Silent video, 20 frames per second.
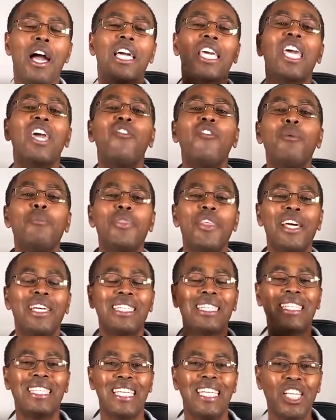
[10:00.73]
Give him the
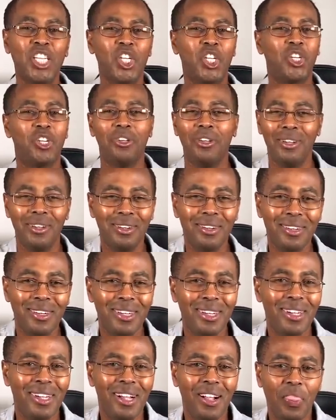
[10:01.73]
attention
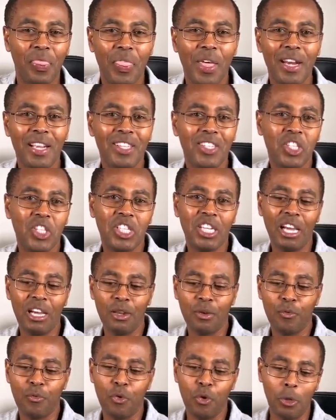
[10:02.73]
that he's
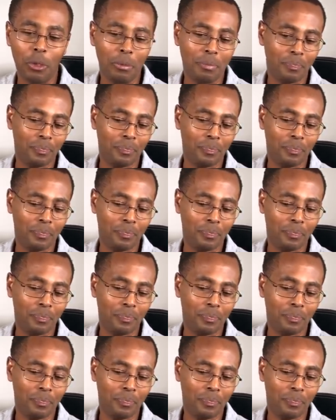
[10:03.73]
dying for.